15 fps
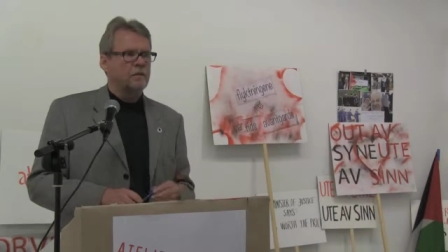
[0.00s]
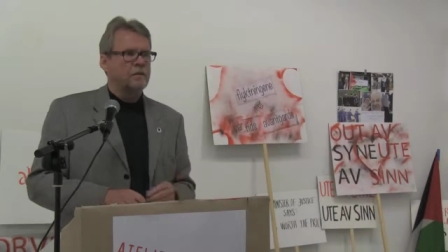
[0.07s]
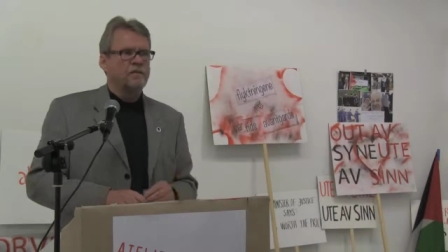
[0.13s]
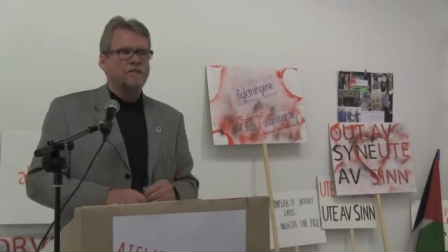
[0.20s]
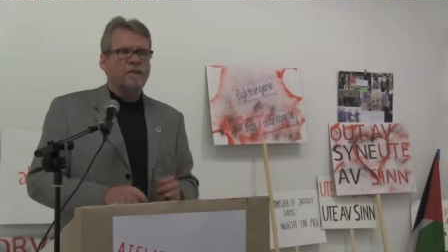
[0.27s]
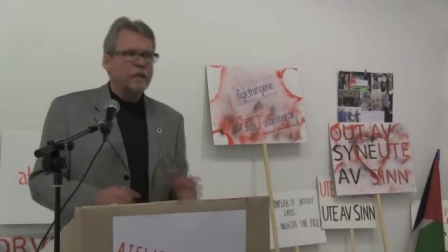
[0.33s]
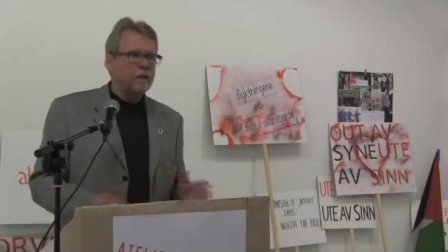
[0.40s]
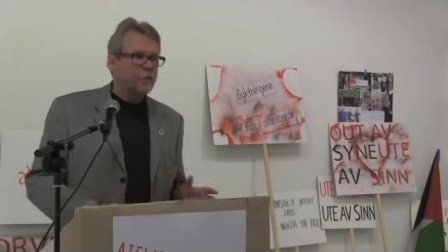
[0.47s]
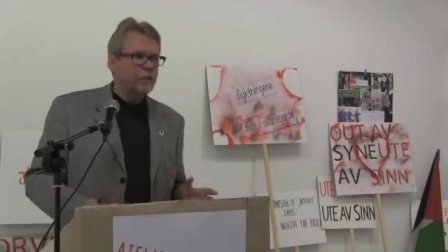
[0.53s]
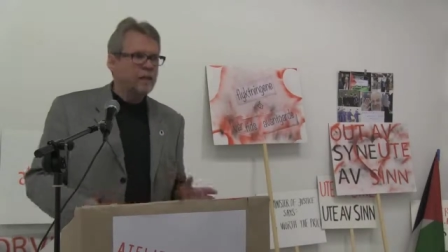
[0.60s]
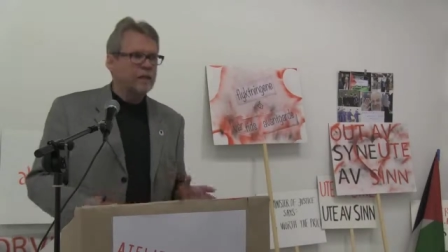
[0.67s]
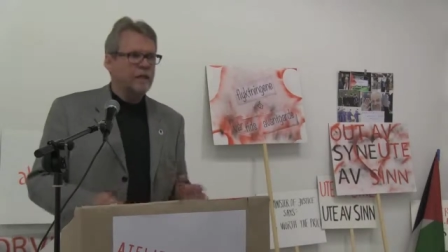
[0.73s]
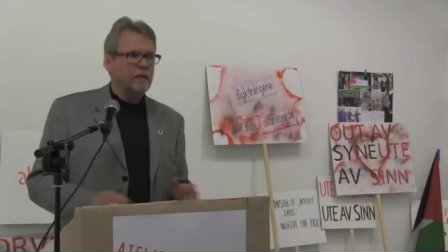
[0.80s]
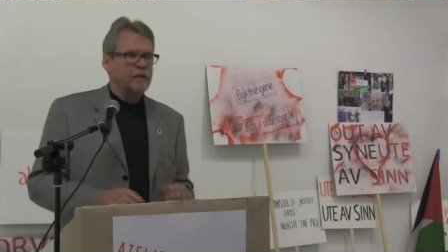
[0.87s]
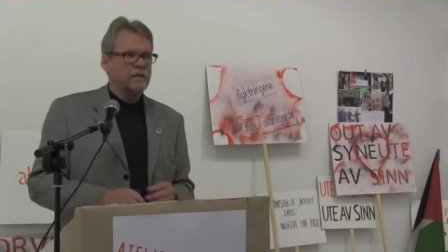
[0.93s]

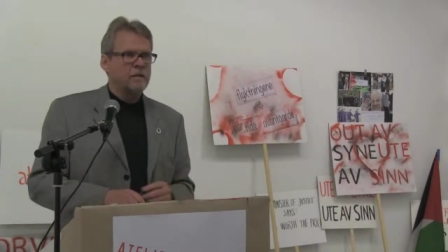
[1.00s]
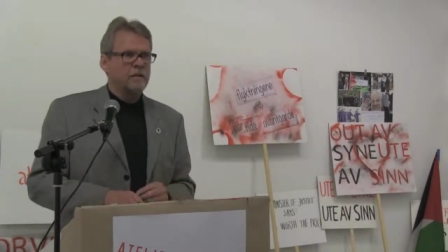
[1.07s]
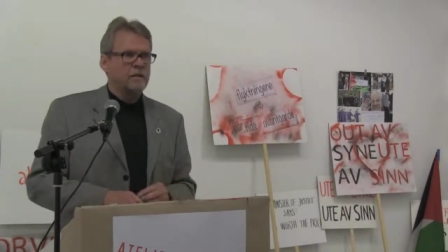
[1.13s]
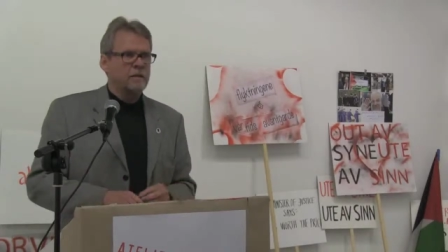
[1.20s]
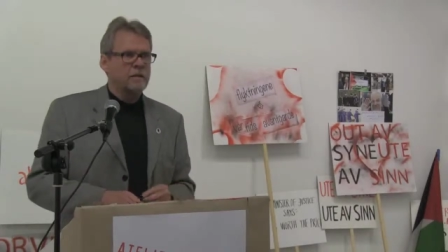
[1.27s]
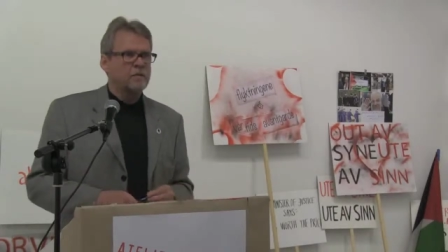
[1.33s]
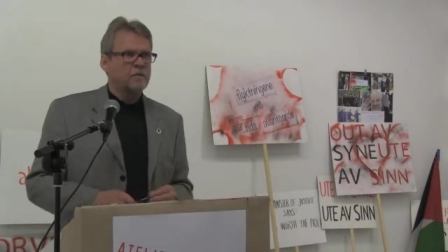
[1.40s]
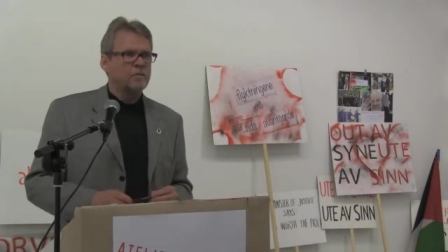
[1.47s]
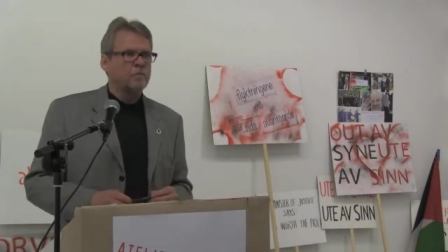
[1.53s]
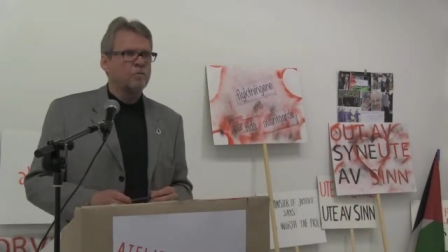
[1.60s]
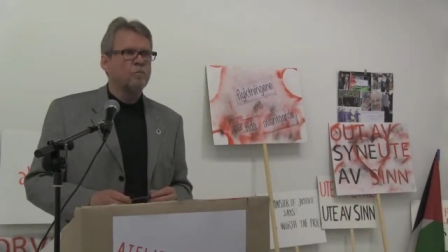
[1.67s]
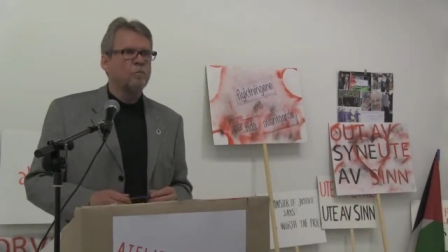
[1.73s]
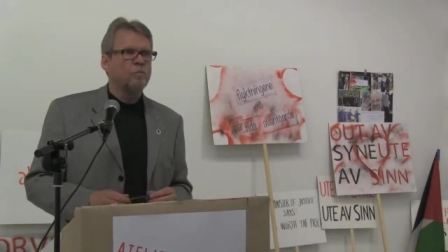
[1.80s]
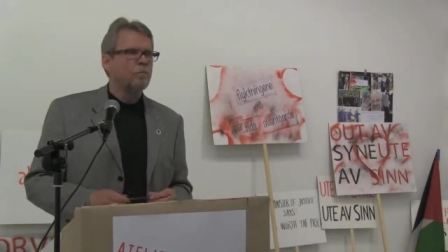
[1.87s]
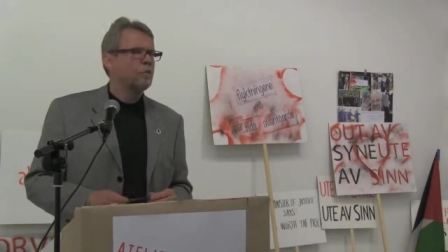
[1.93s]
Development aid is
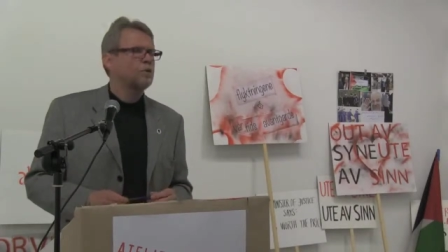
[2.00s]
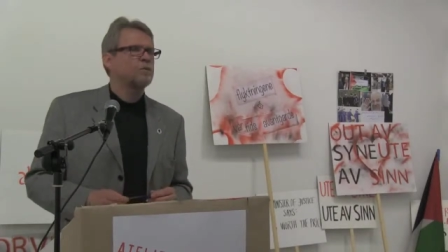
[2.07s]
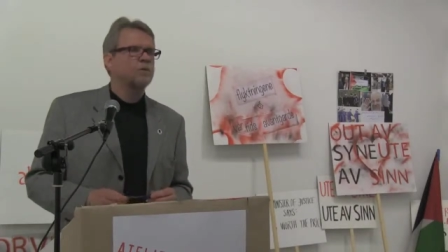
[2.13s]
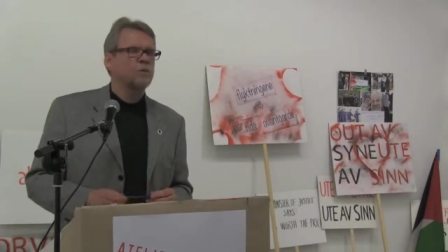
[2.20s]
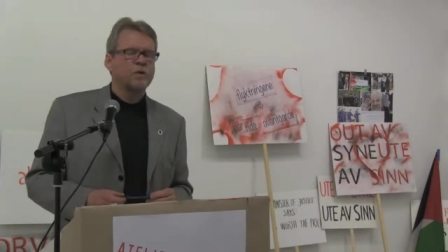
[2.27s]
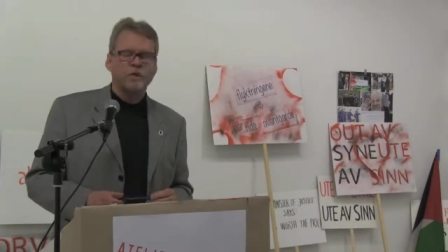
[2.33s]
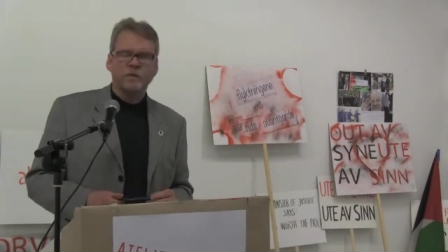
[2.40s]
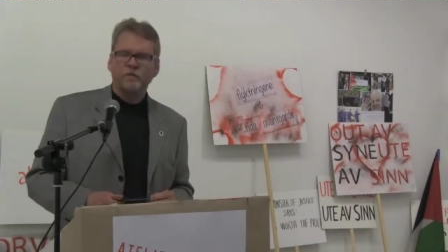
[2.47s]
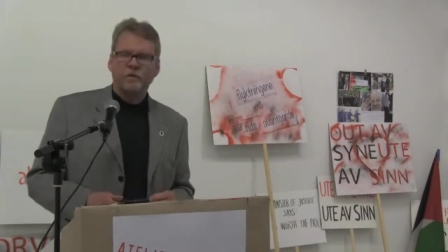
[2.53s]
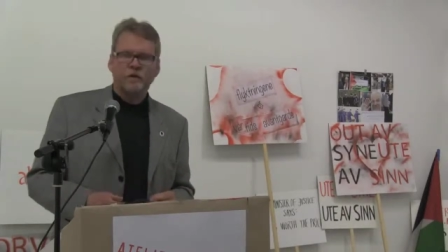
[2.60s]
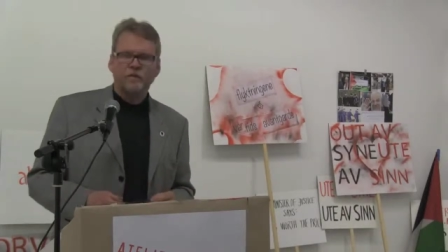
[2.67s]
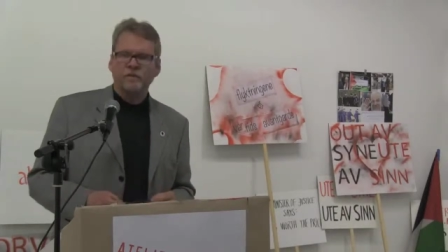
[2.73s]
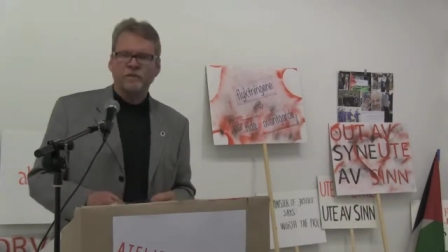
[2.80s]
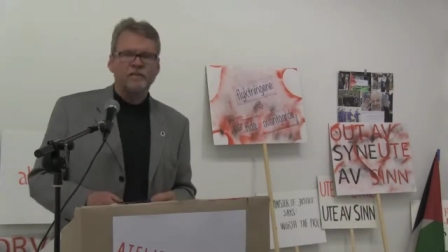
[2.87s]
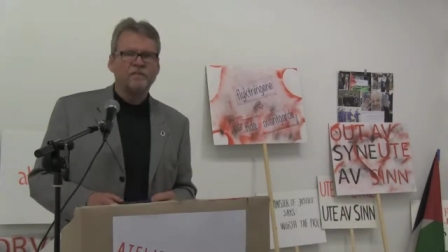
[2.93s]
much more than
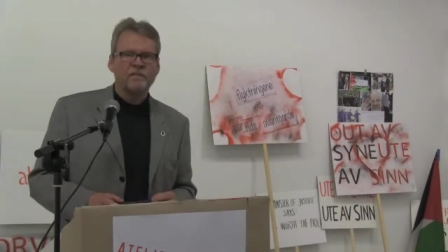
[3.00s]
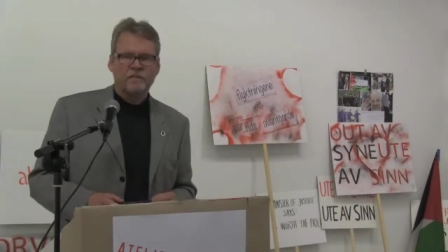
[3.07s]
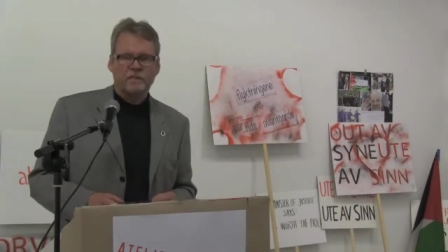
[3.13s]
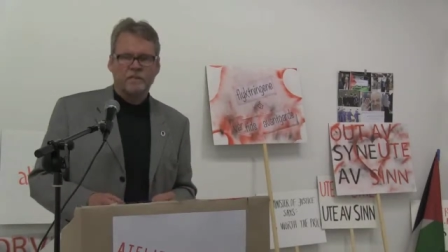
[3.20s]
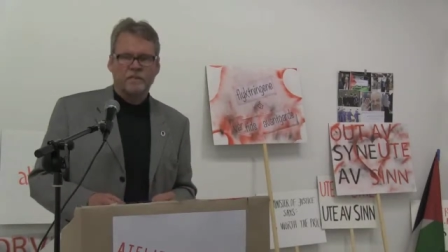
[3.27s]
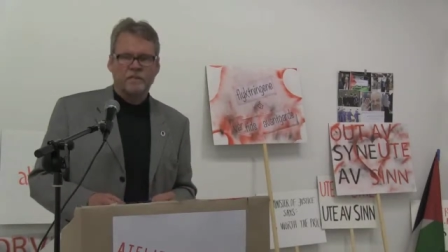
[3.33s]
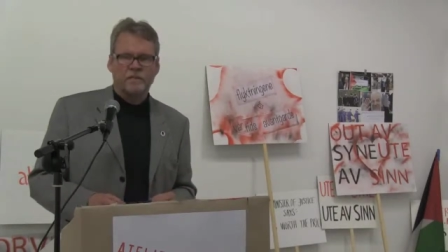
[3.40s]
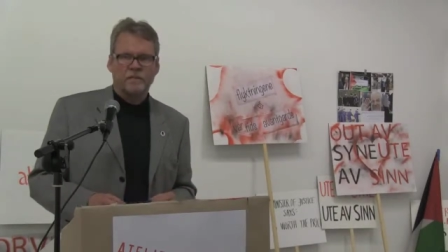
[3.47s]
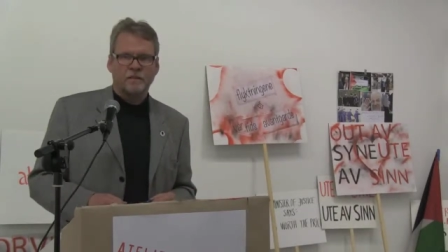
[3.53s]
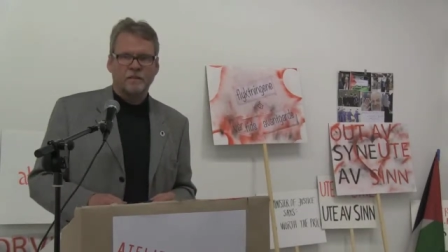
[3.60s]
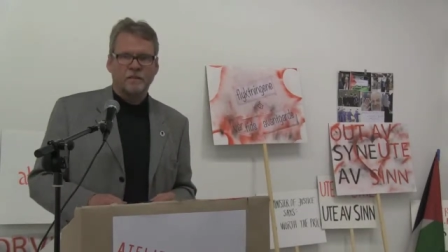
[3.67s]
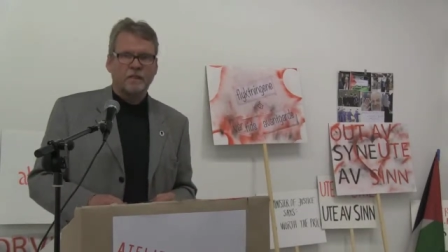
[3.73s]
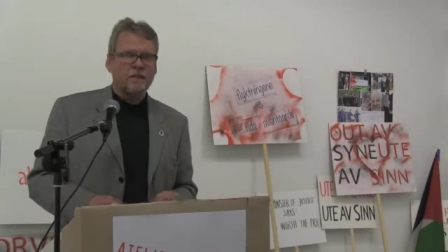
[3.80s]
private investments.